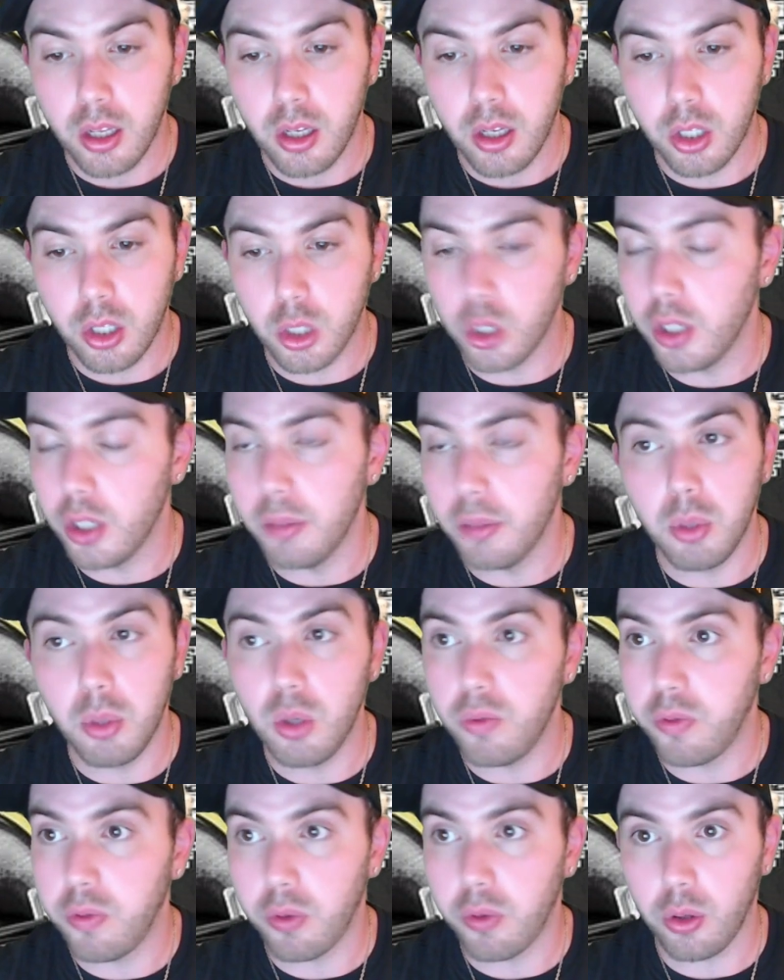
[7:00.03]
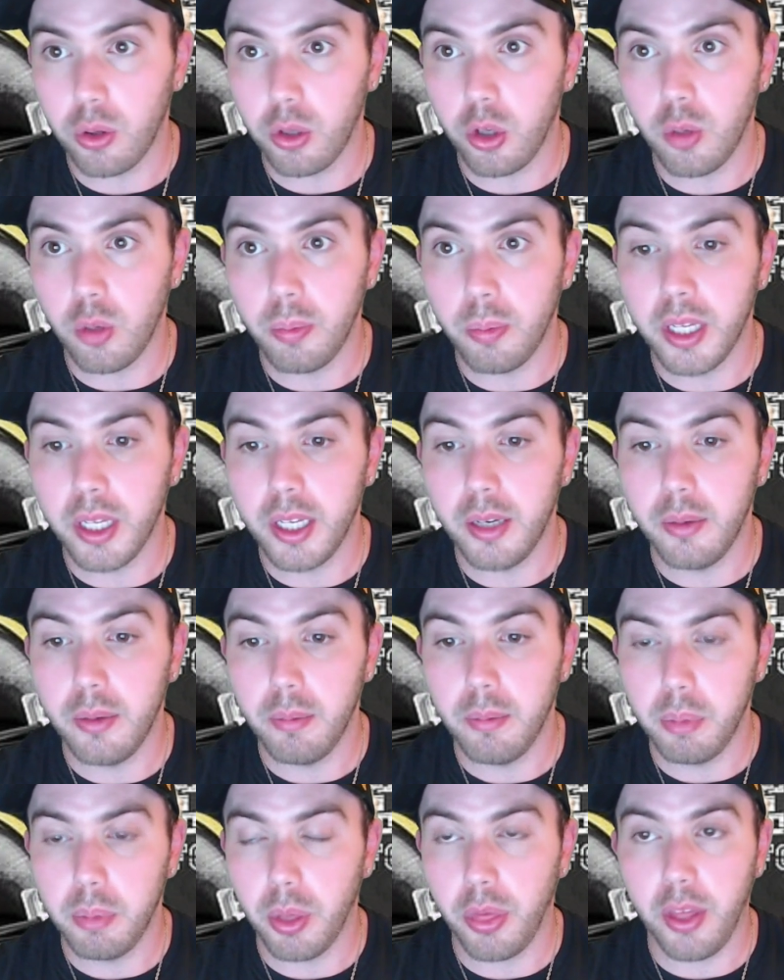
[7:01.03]
couldn't move for a little bit,
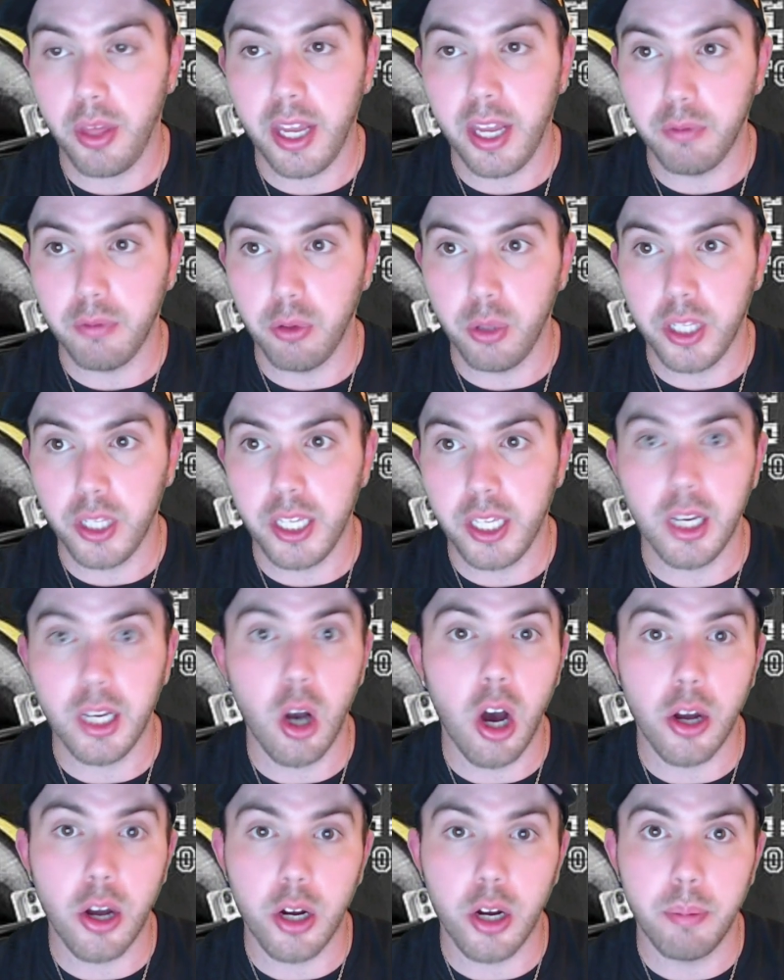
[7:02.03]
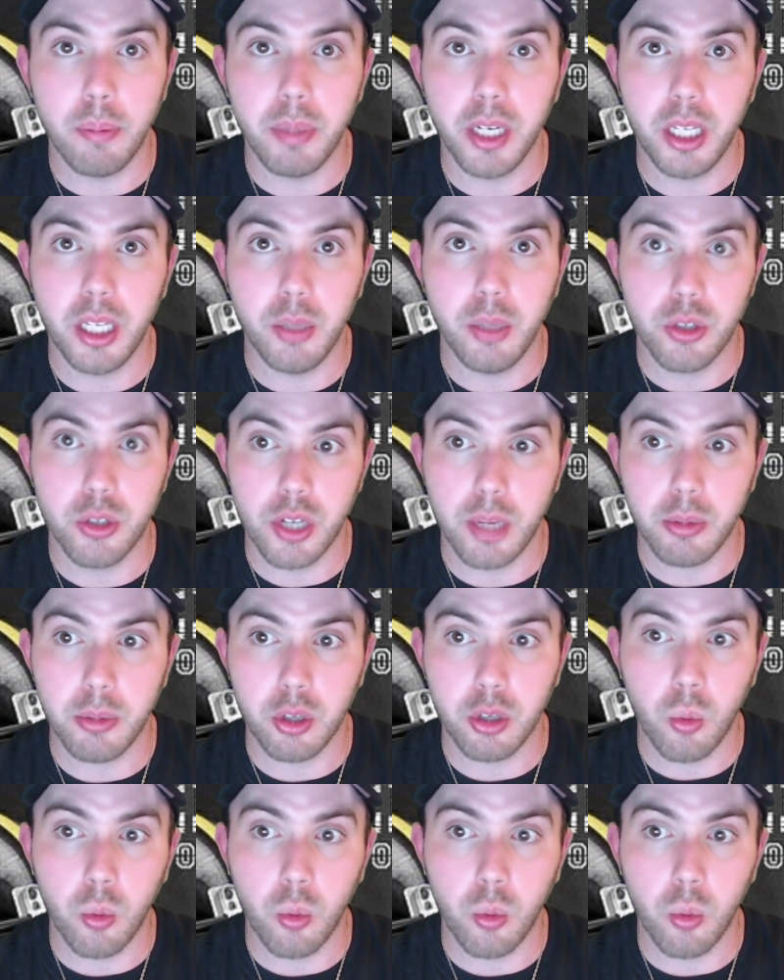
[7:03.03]
but thankfully he got up and he was able